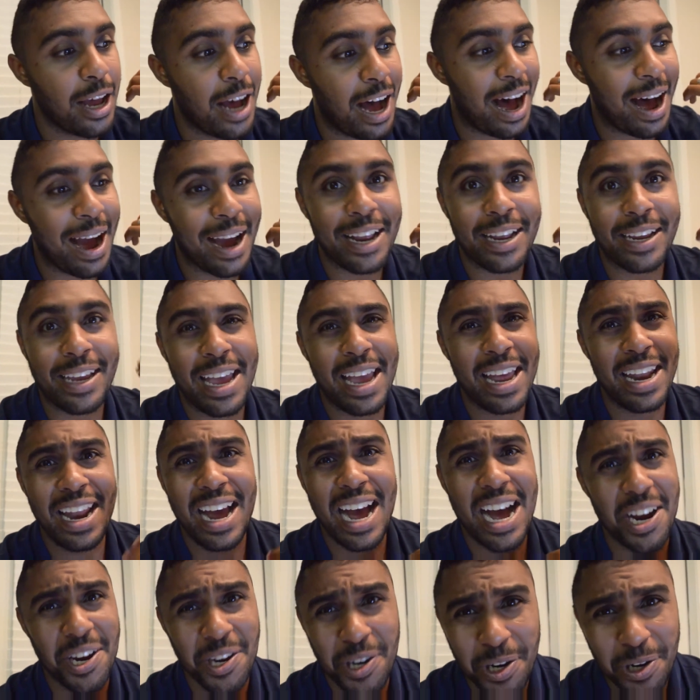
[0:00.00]
I
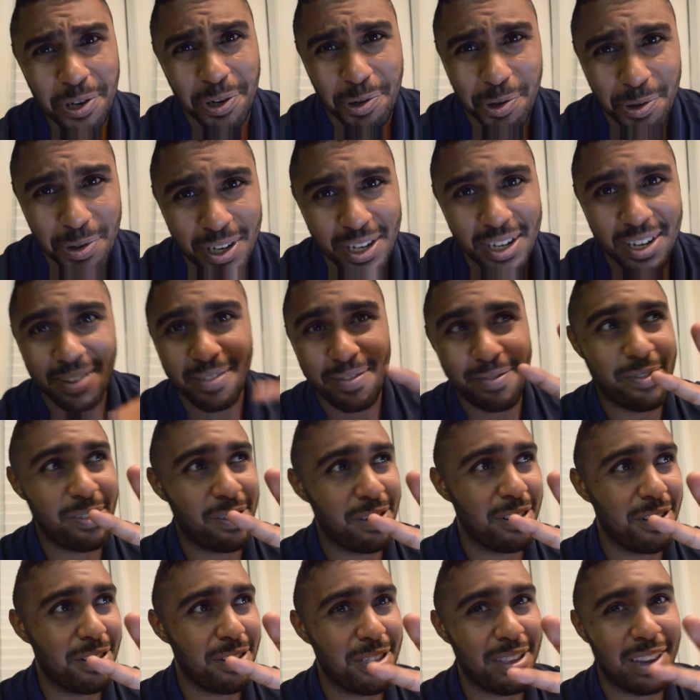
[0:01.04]
cannot code
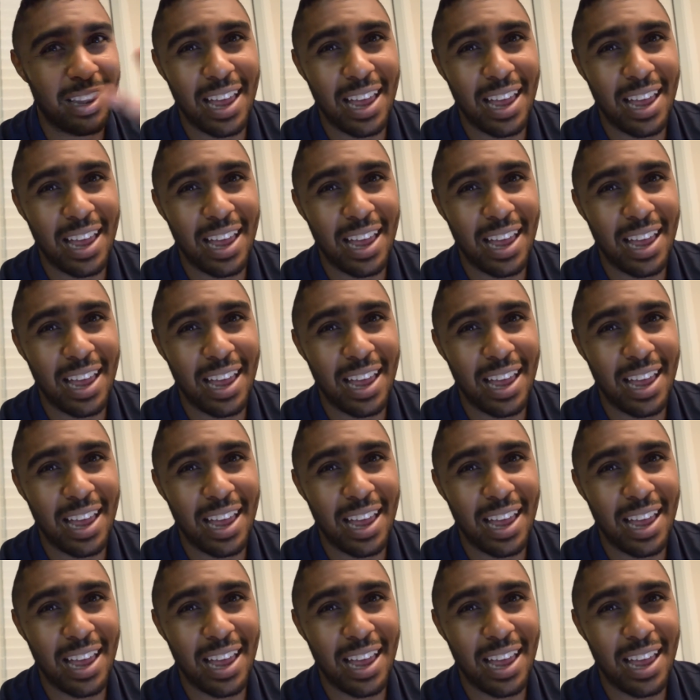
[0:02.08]
for the